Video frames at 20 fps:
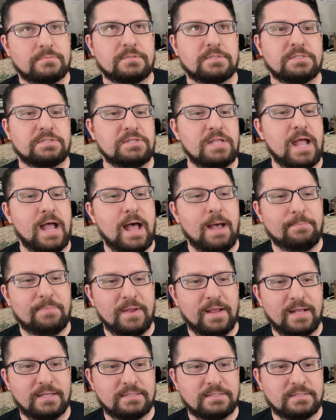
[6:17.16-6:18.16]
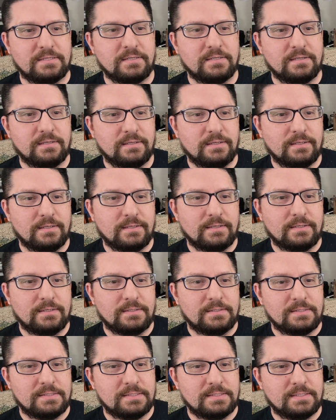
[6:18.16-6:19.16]
stop it.
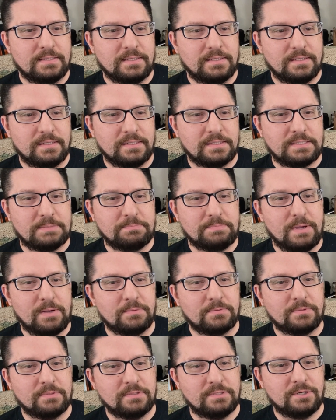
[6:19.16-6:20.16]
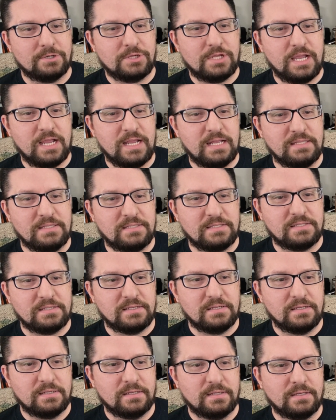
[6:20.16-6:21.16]
It's about your kids.